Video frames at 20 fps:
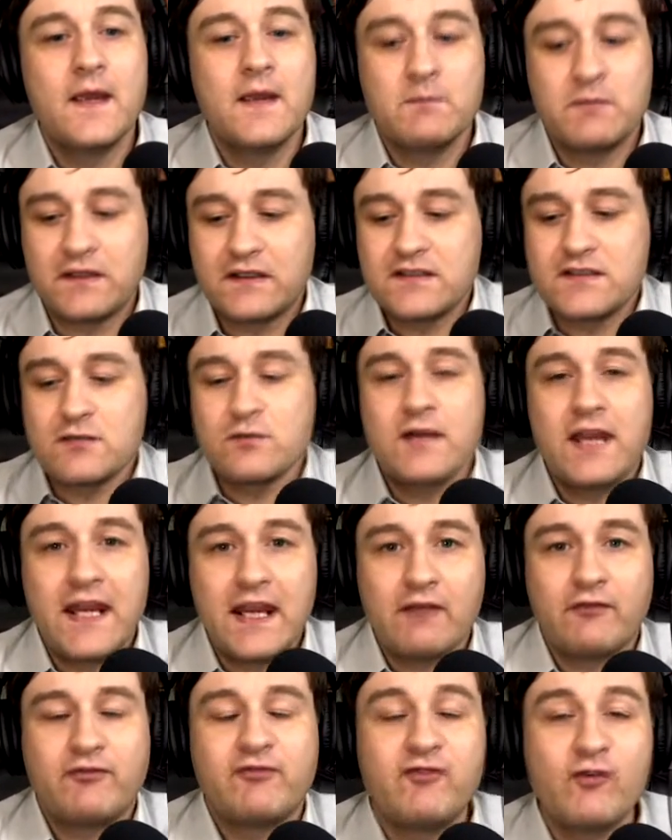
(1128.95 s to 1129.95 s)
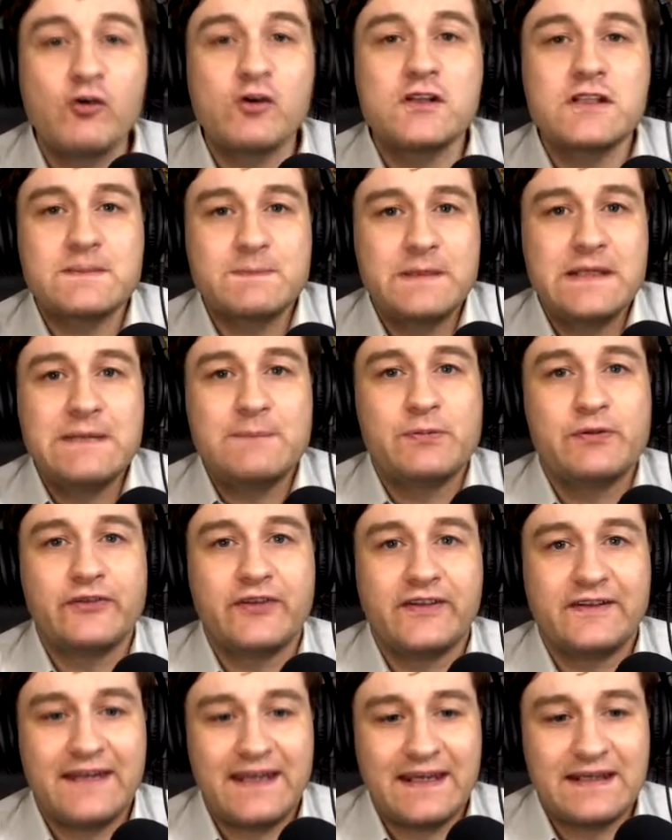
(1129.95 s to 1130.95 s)
because you can't force people
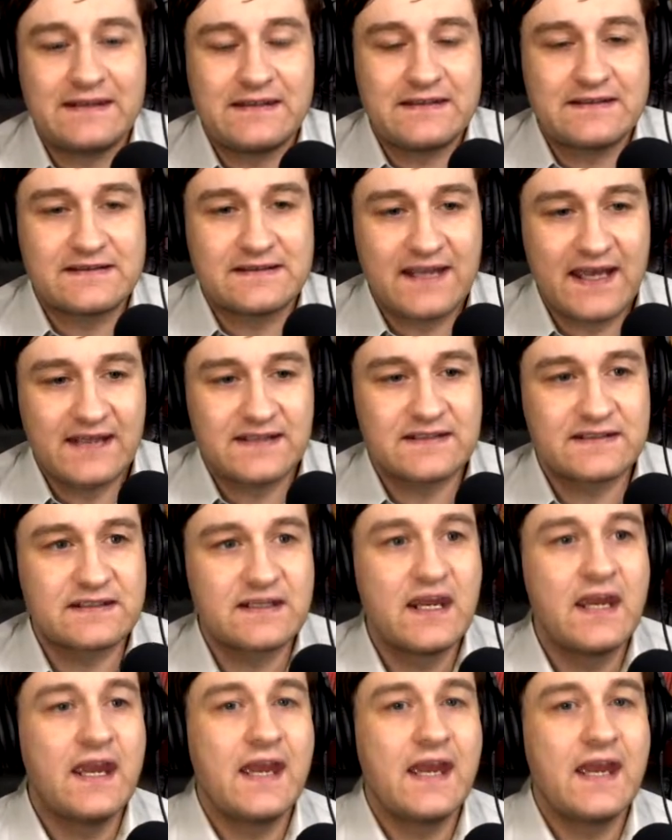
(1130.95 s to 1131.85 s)
to take these tests,